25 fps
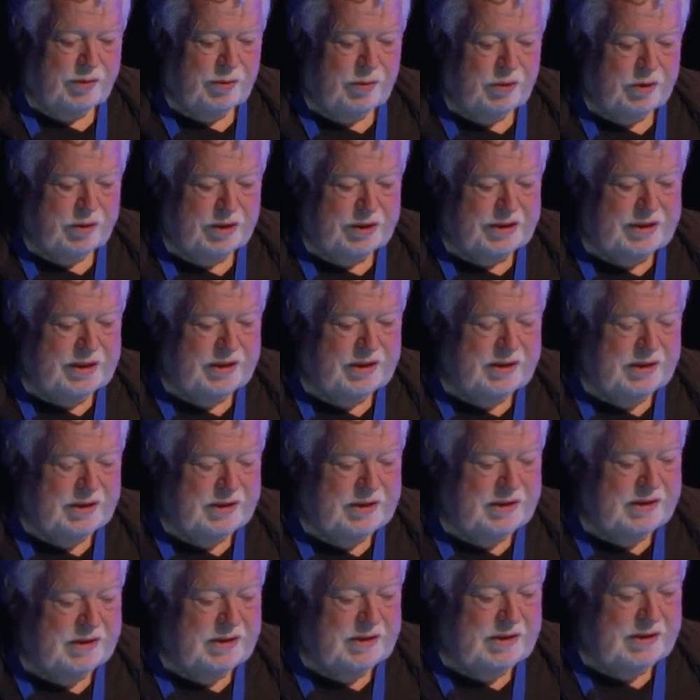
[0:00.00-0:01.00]
our work.
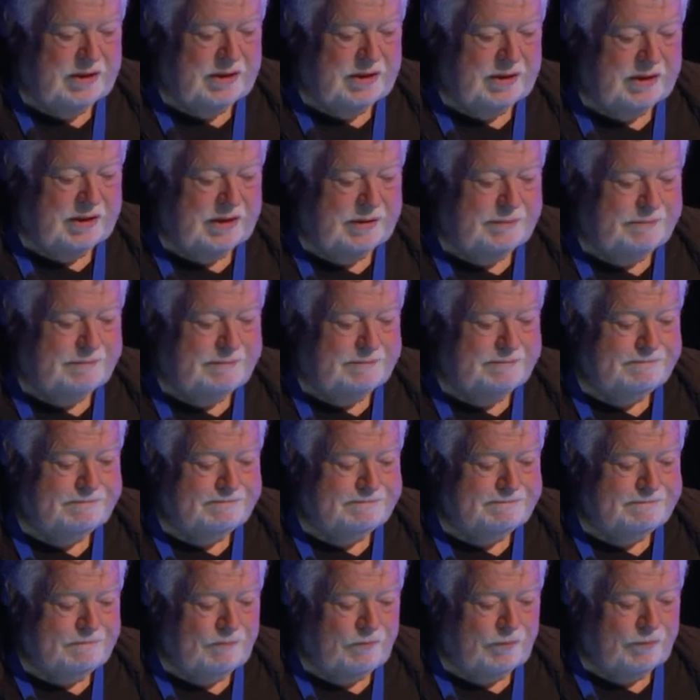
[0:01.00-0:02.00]
I'm
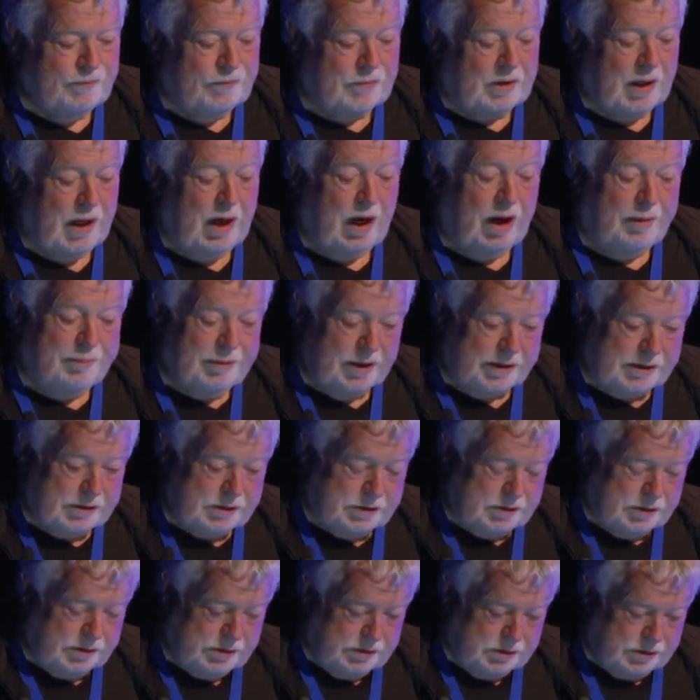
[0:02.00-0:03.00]
a
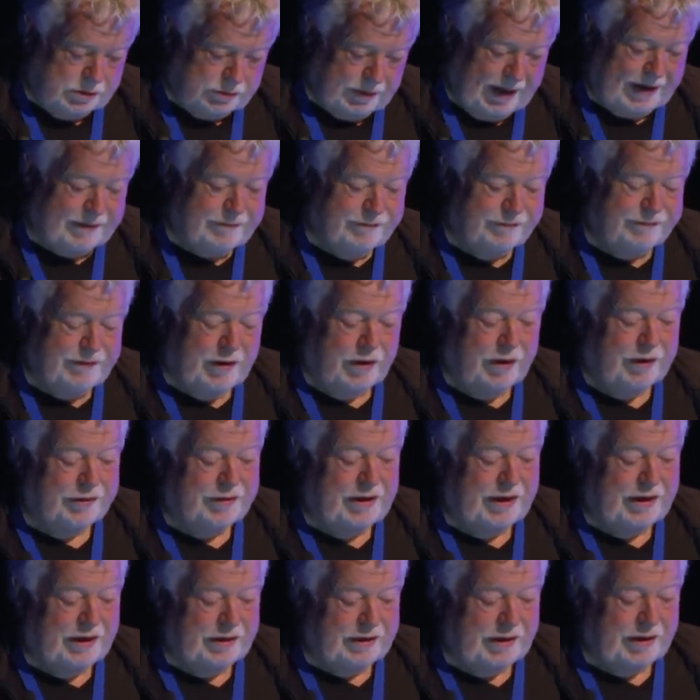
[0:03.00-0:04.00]

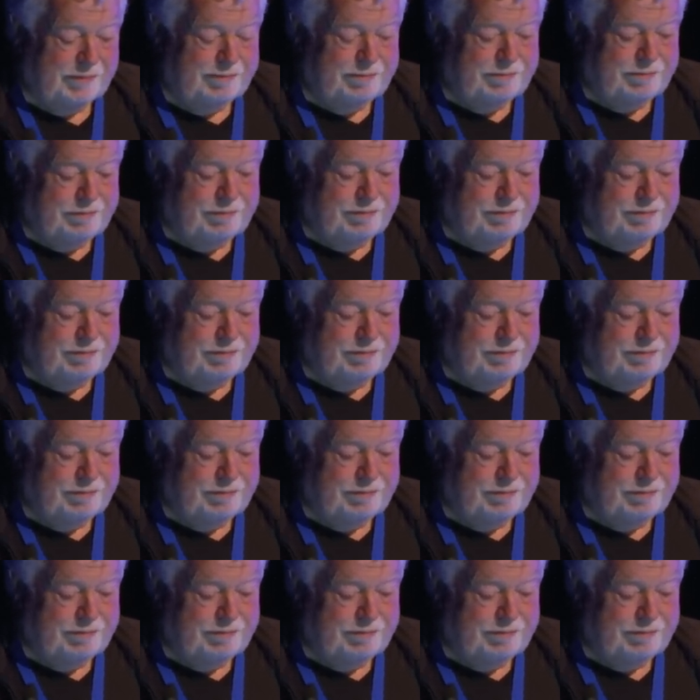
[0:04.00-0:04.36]
grandfather and a